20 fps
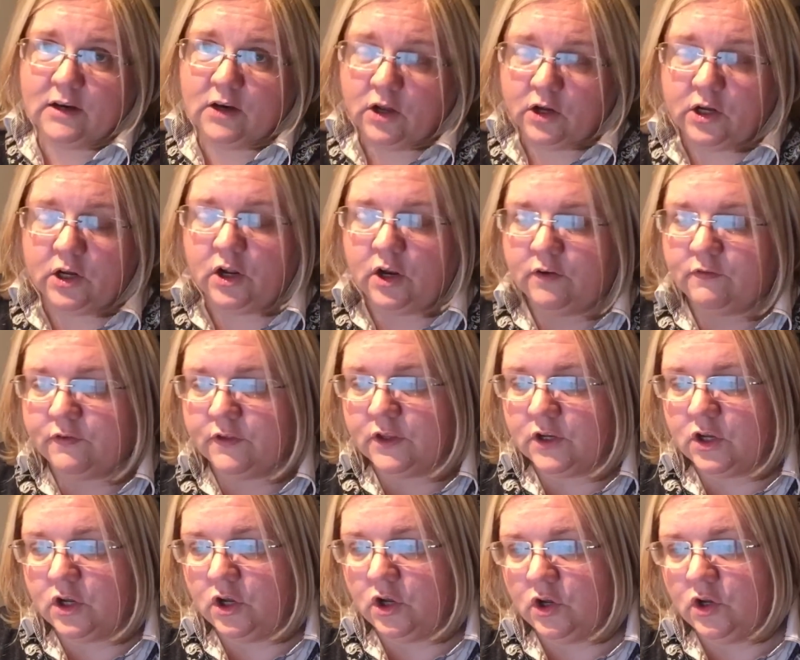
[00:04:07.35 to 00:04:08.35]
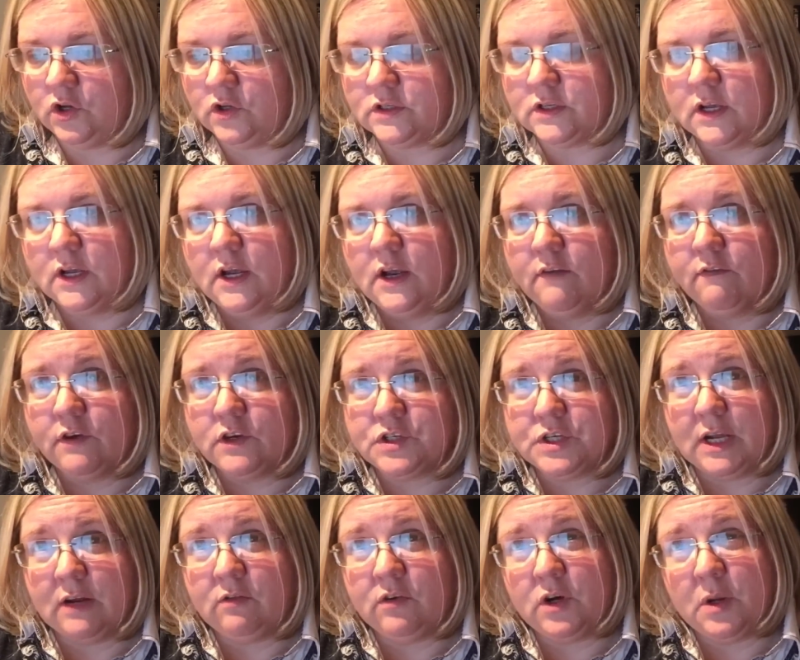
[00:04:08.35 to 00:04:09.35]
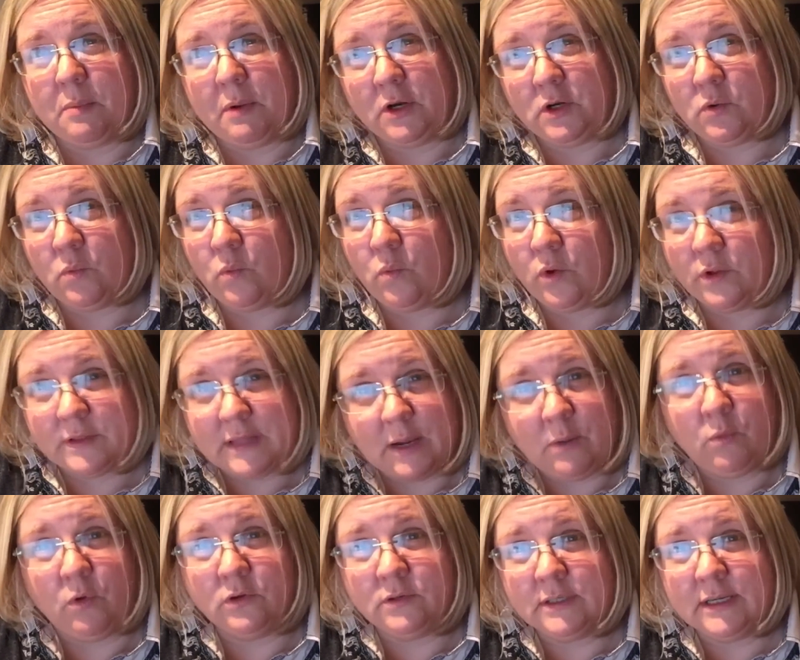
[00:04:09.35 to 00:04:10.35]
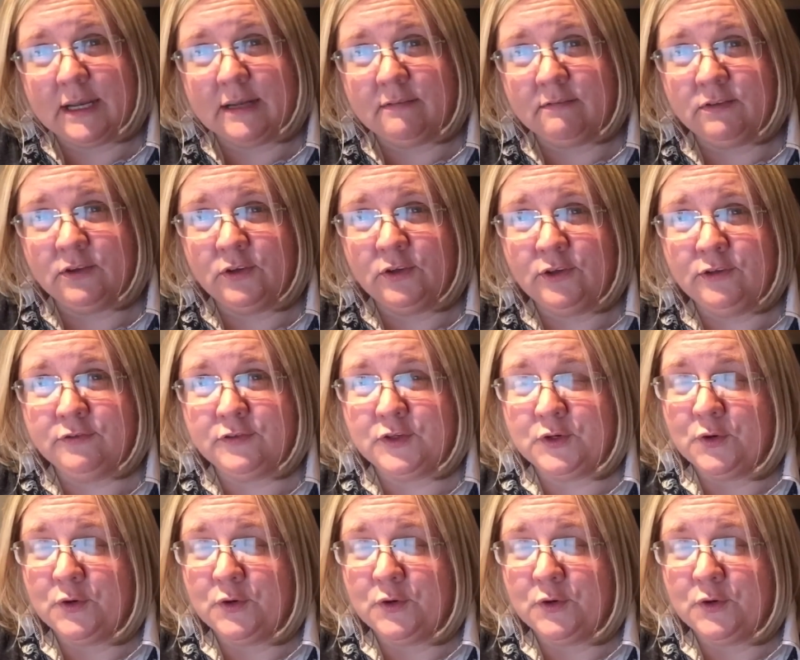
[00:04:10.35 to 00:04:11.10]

looking out for the cues for children about what they want to get involved.